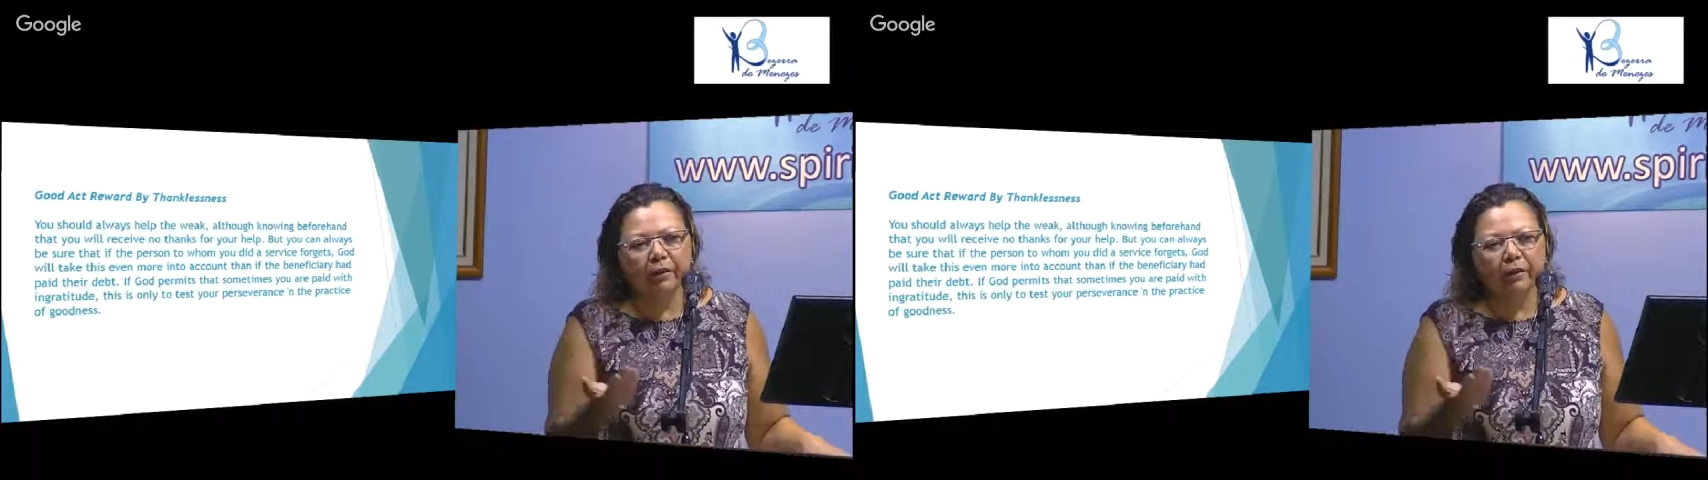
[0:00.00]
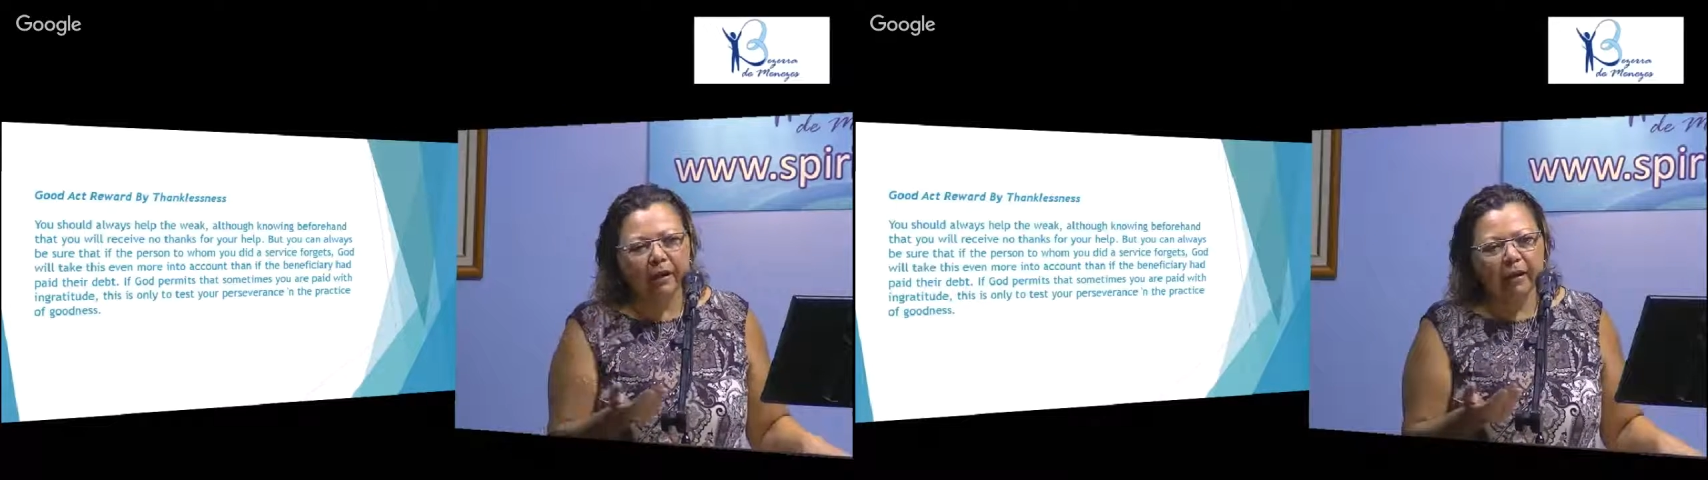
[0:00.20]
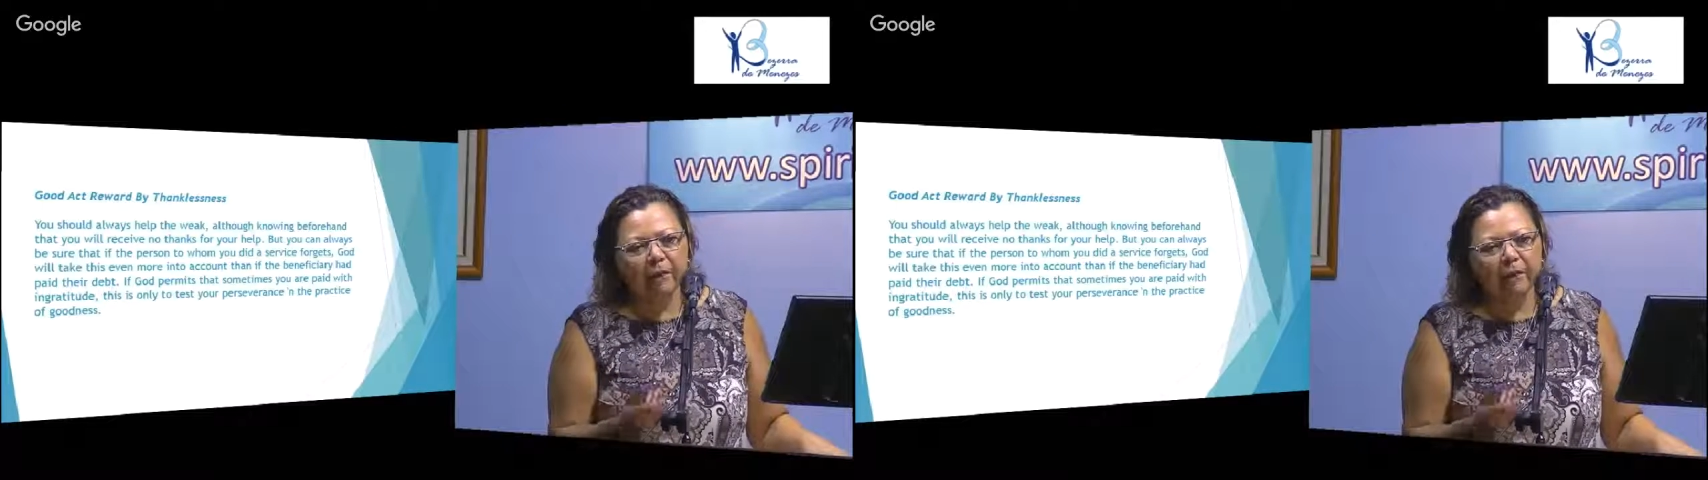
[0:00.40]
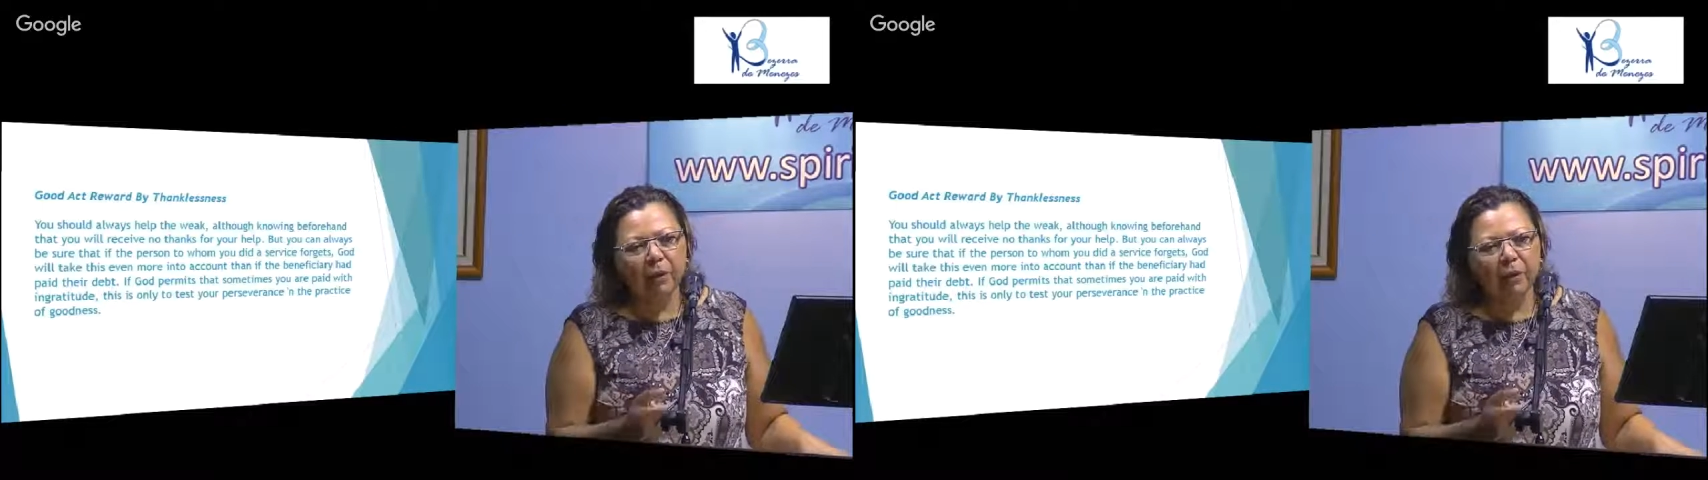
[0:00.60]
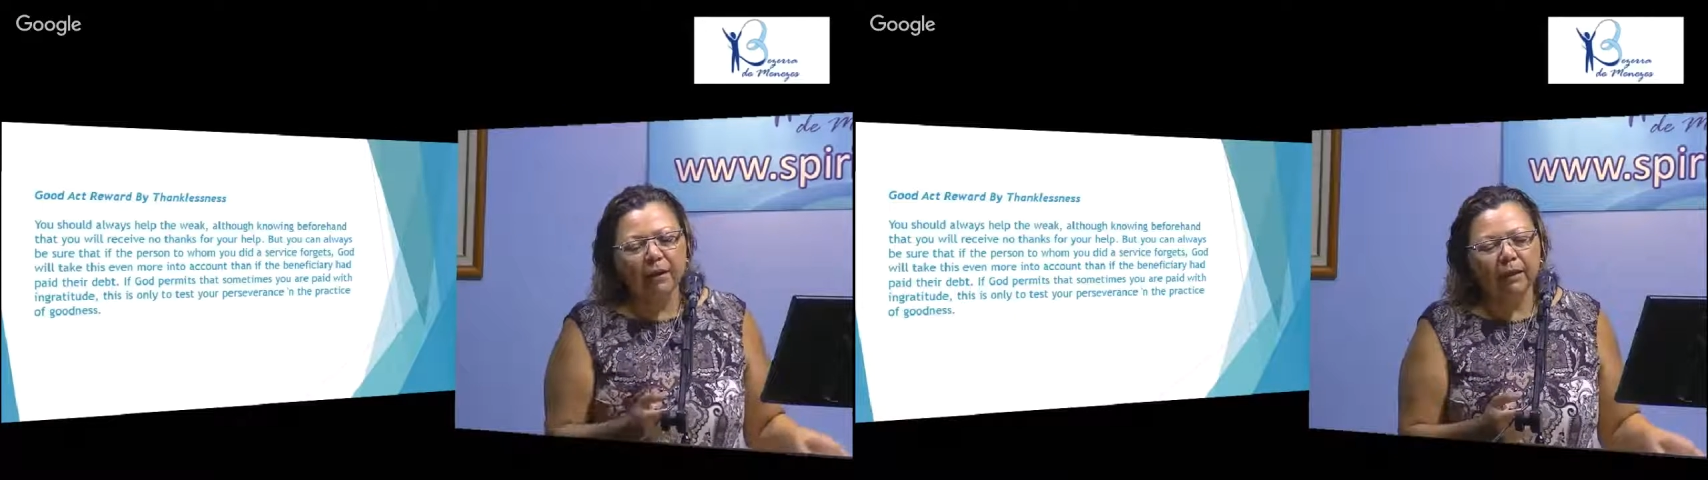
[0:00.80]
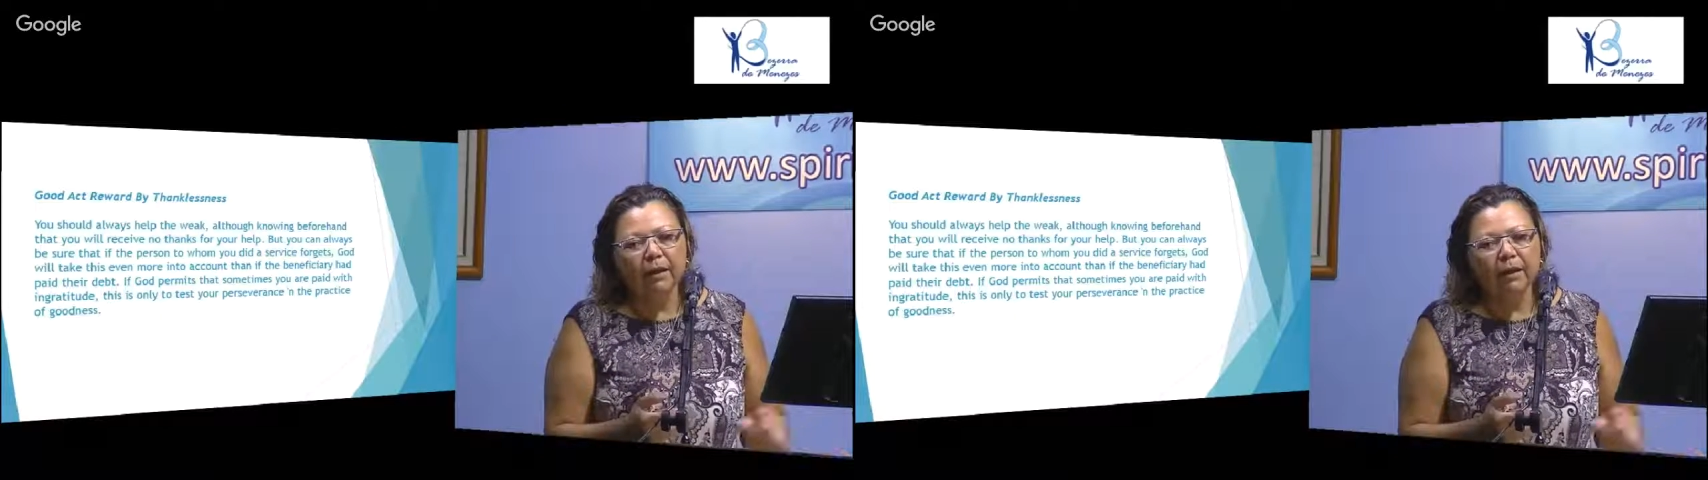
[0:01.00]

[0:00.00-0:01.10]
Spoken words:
everybody.